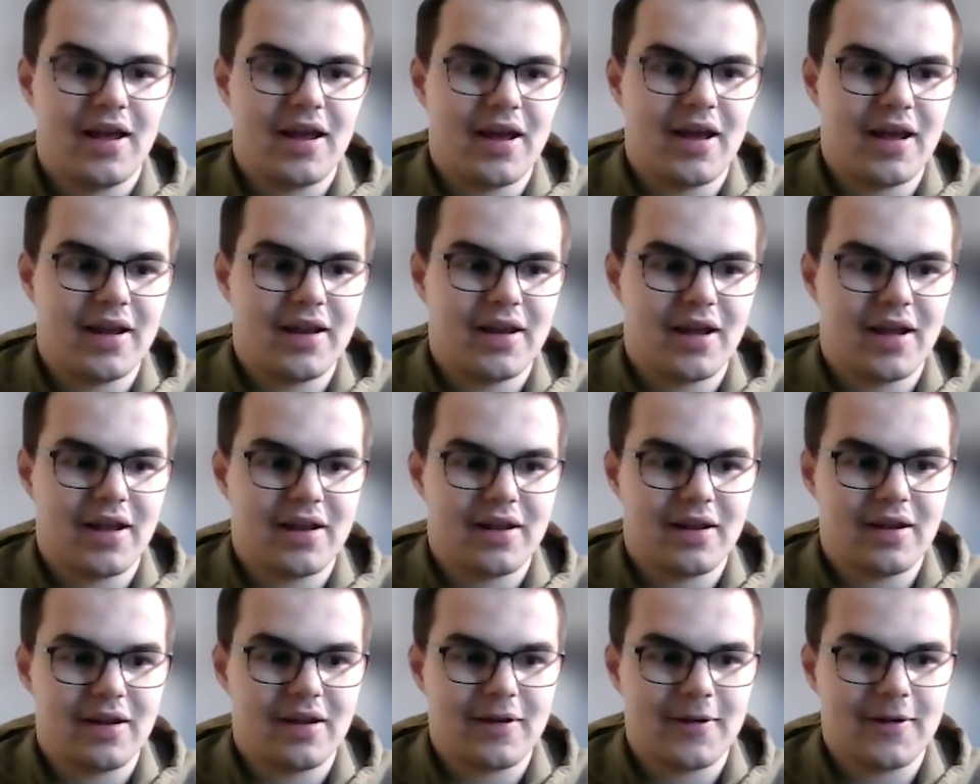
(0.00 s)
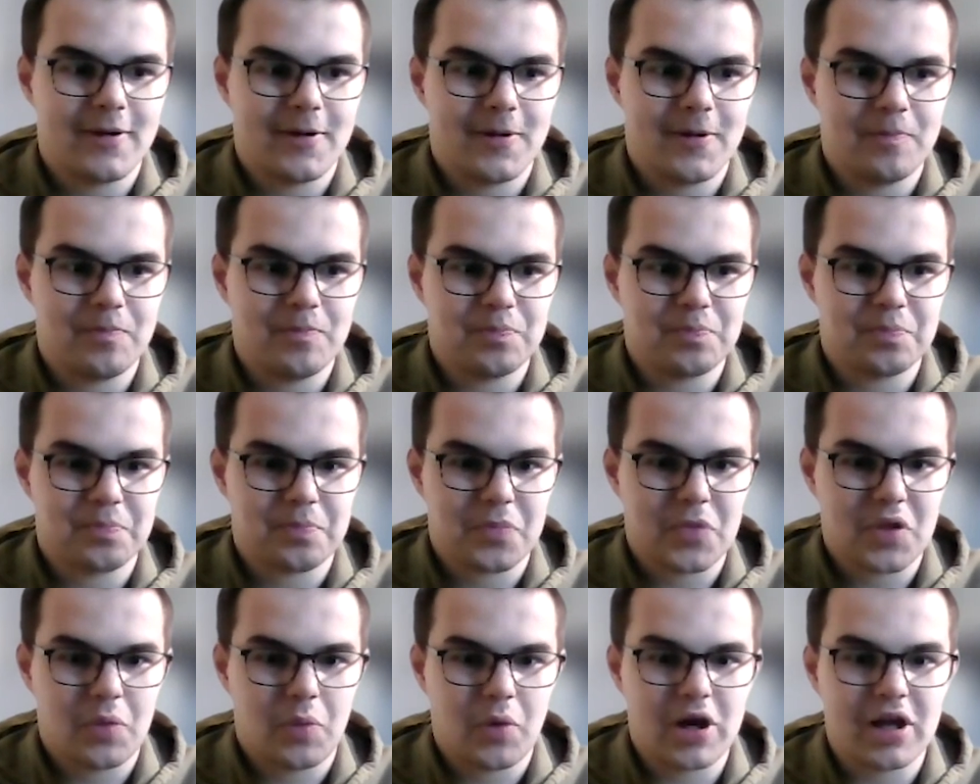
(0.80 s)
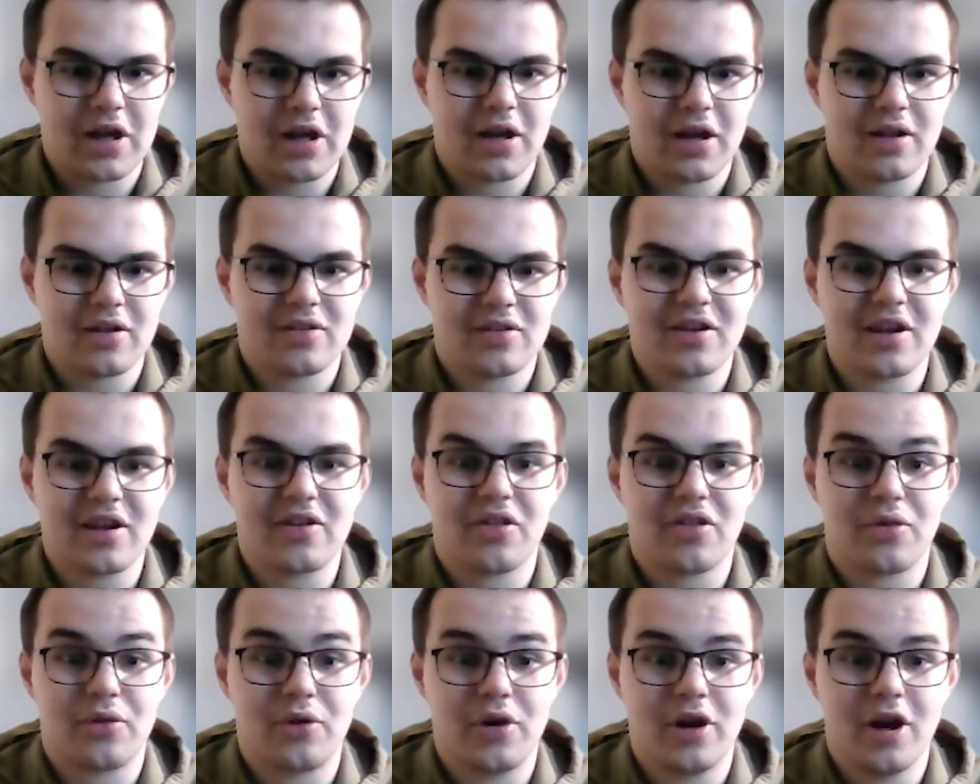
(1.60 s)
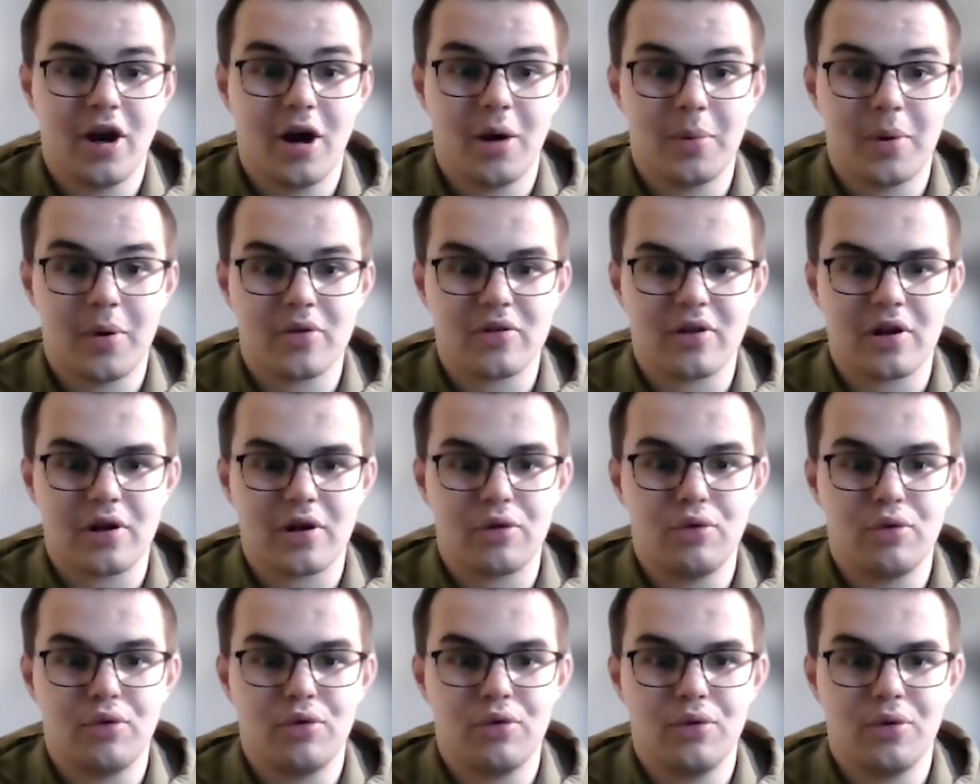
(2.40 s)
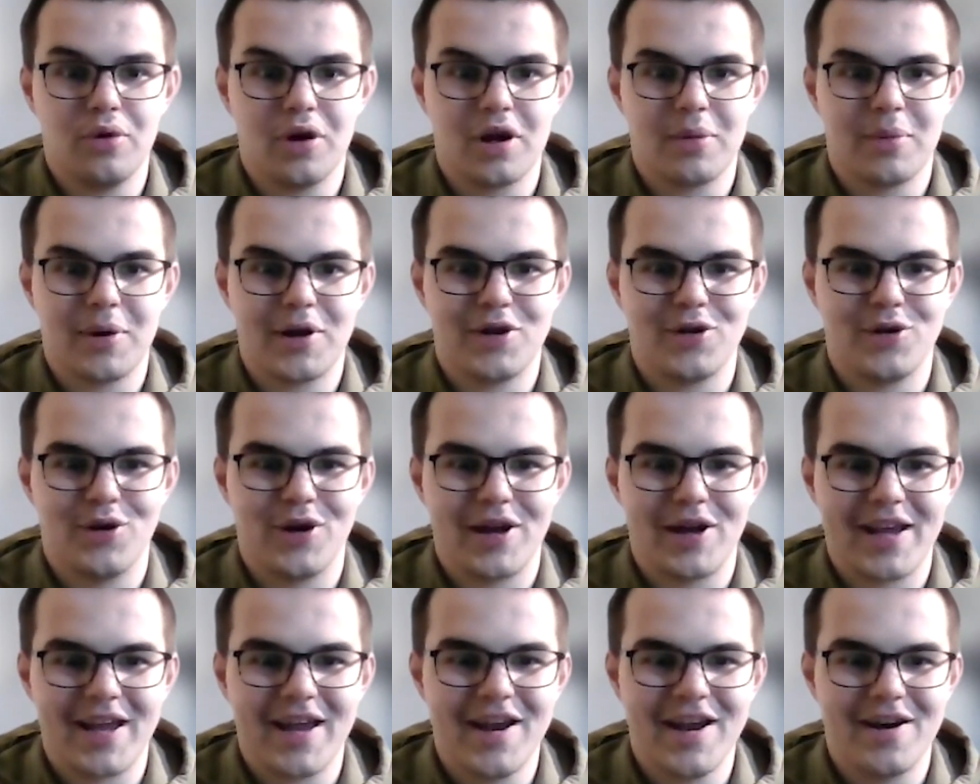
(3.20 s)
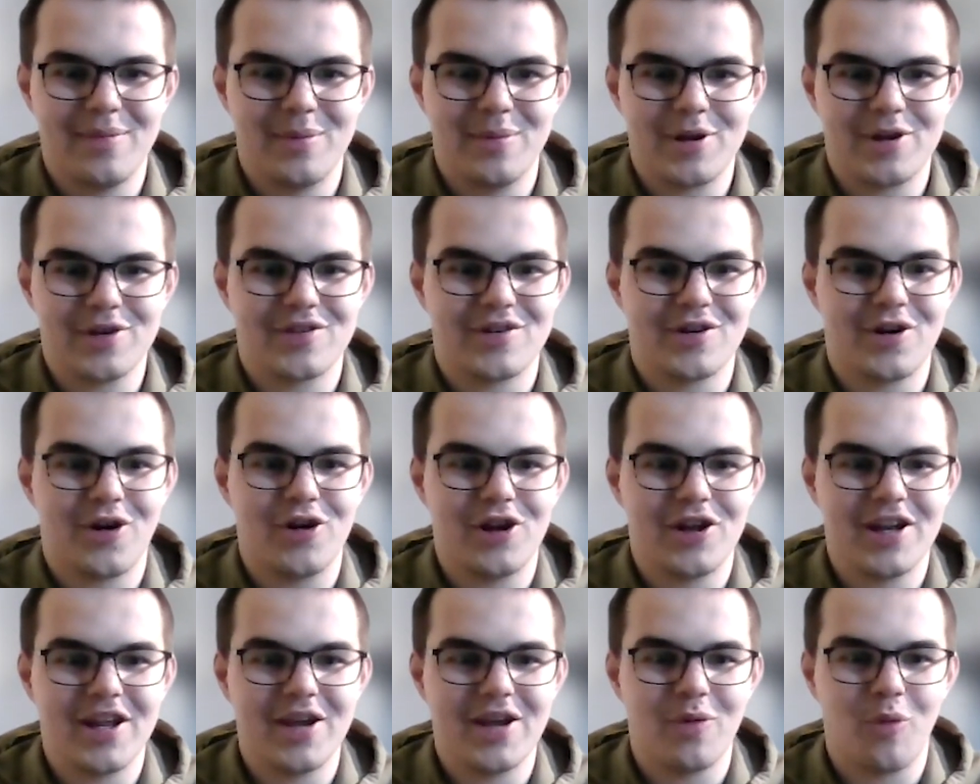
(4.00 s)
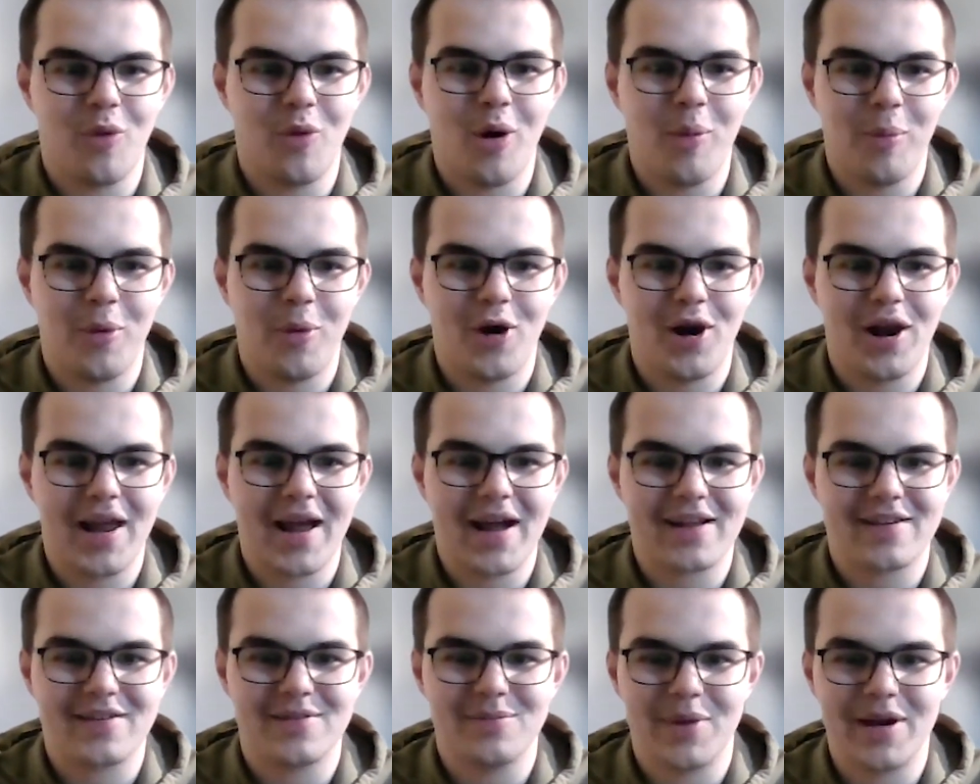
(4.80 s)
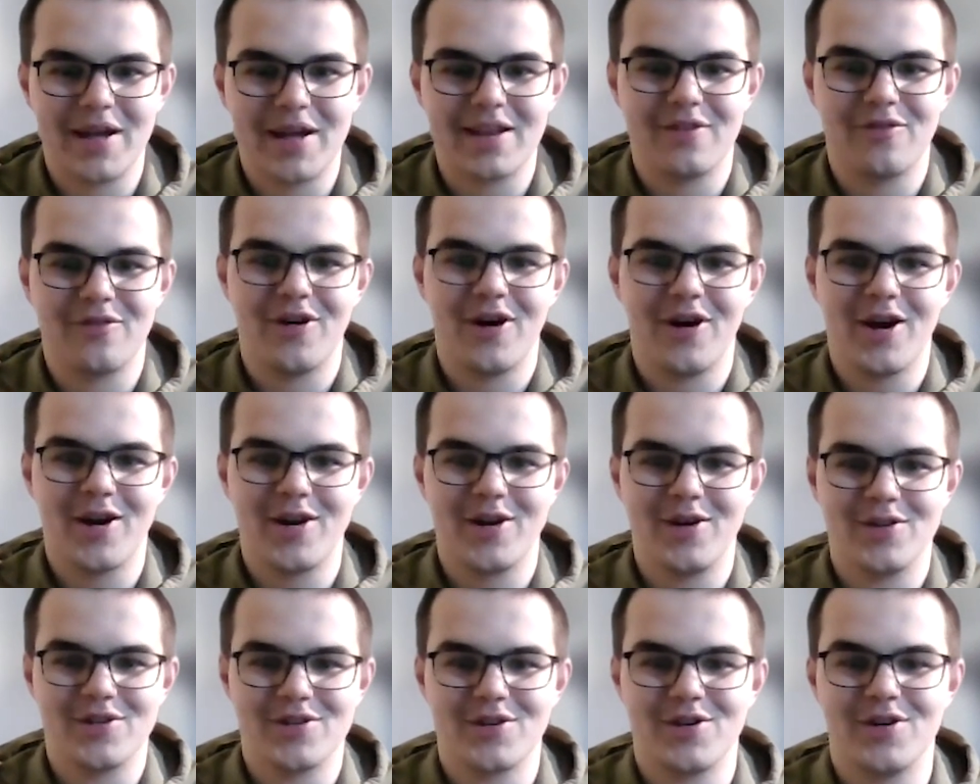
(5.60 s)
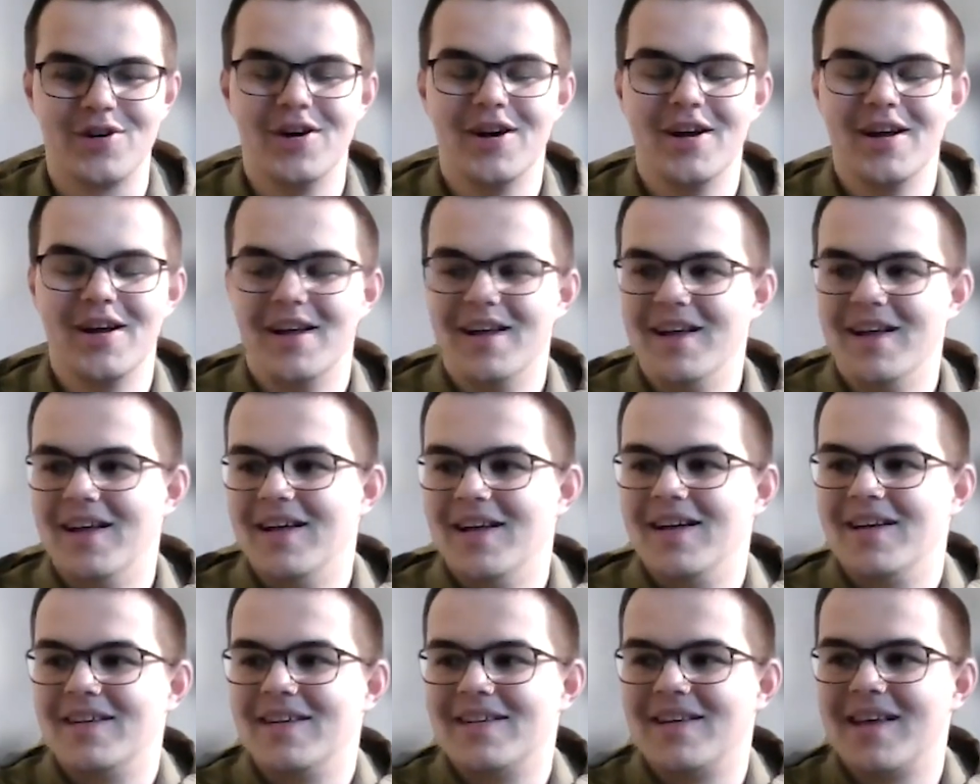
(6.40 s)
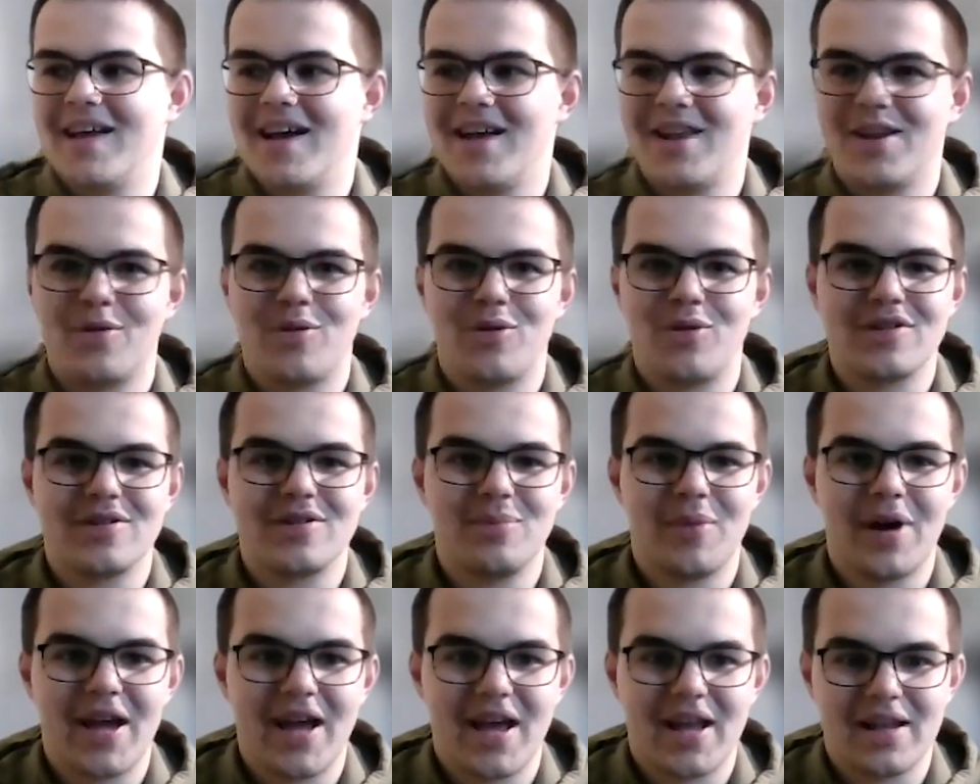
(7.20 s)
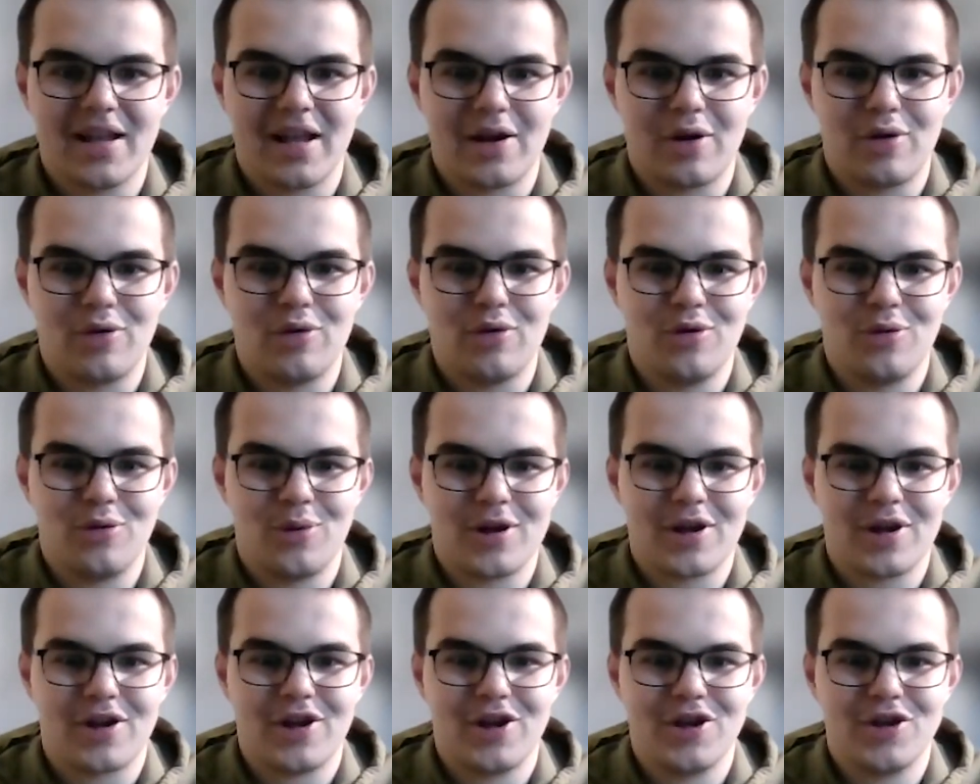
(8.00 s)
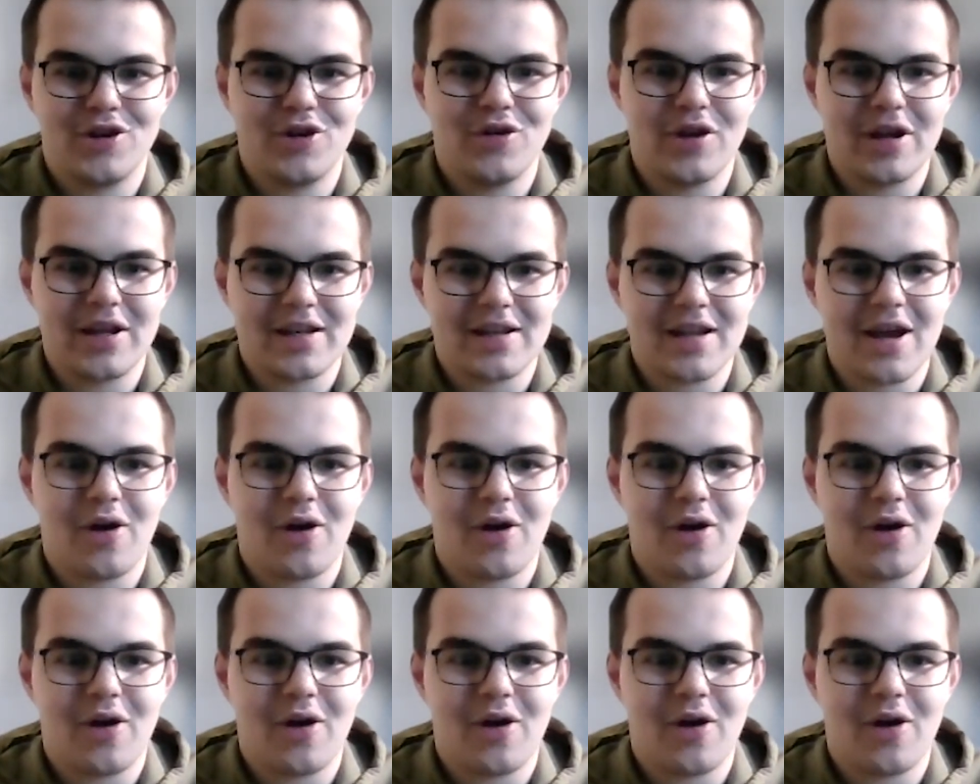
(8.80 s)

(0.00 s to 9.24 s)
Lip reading: And then when I got 6-3 up, I was like, ooh, what am I doing here? Because you only need one more leg to make the final. So, yeah, it was in my head like, ooh, what are you doing?